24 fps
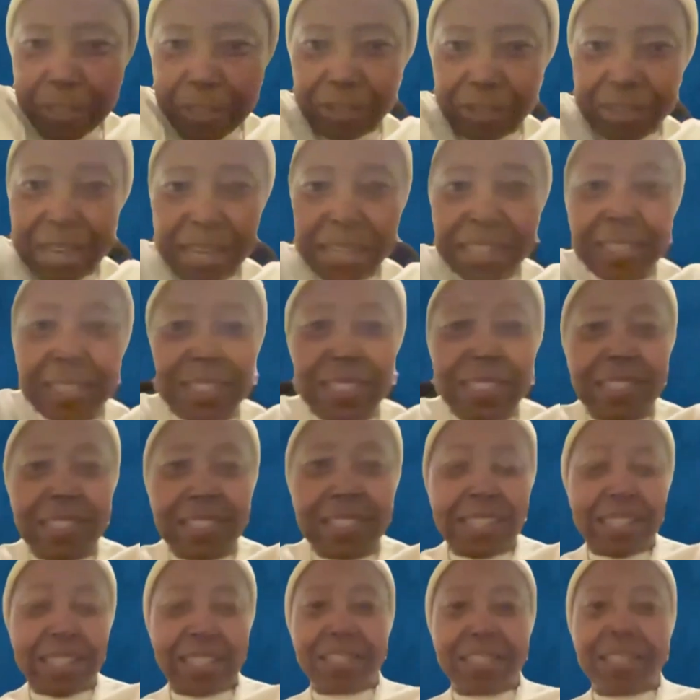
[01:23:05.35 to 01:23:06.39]
personalities
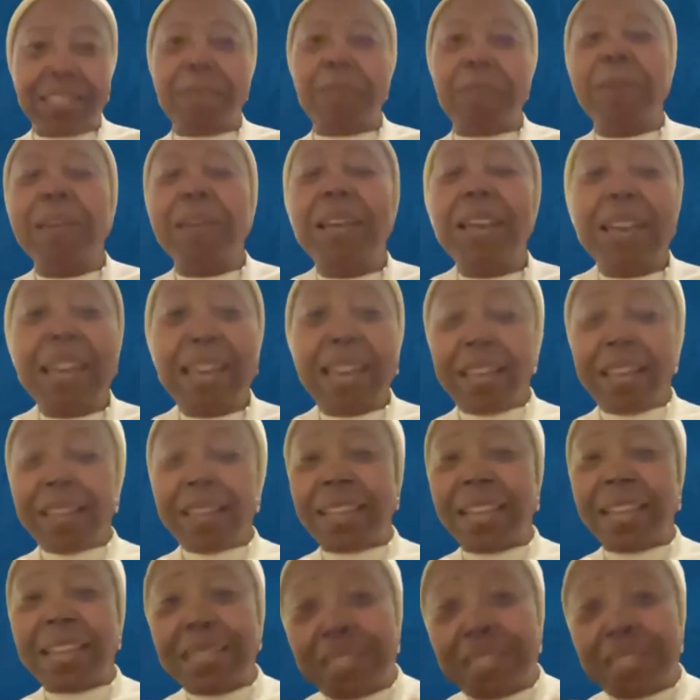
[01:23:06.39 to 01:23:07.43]
in a team. And
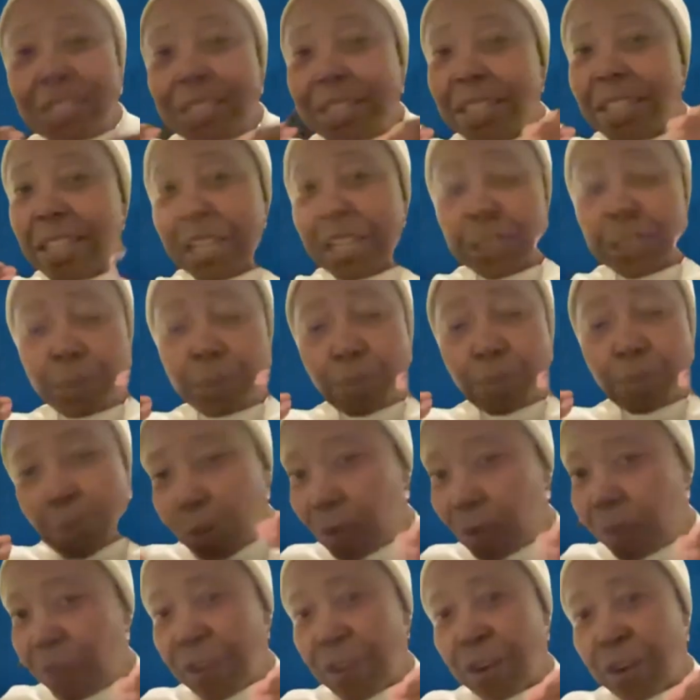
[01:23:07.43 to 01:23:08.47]
that has
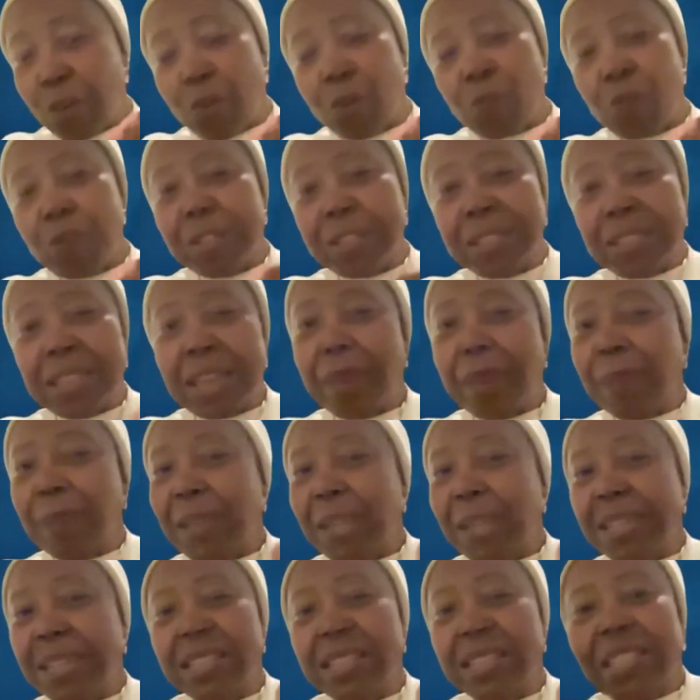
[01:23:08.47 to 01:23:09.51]
proven over time
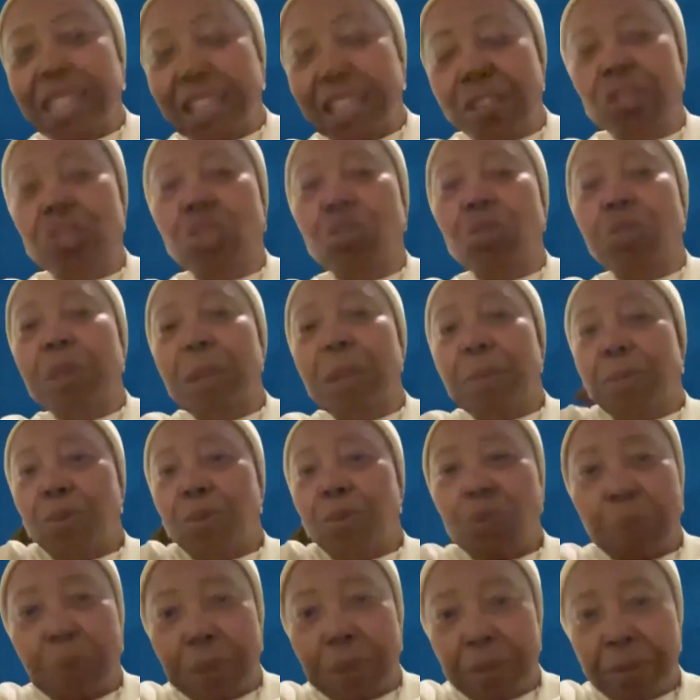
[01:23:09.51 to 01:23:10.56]
that it tends to be a
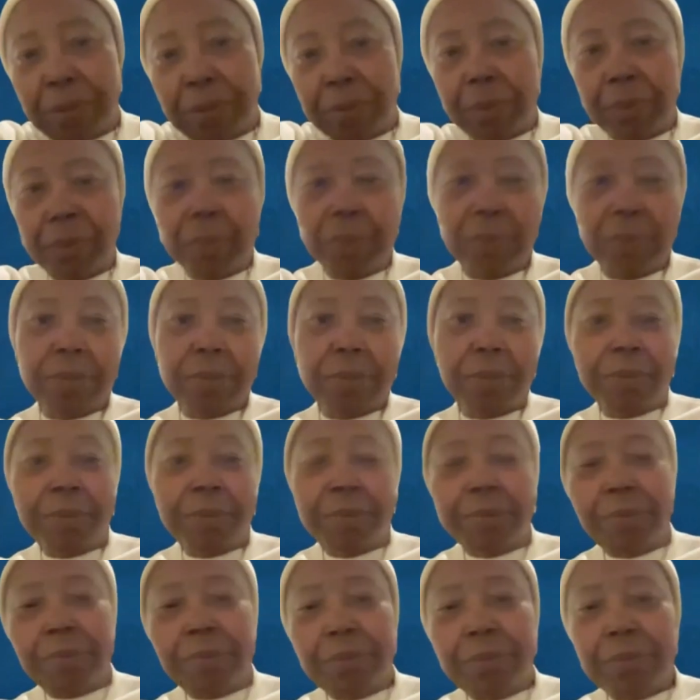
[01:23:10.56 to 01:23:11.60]
problem
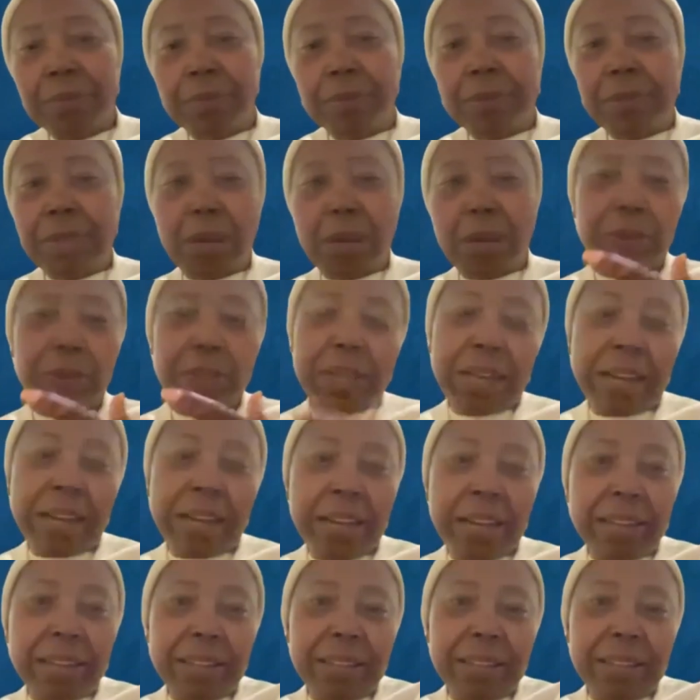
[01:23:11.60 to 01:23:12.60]
down the line.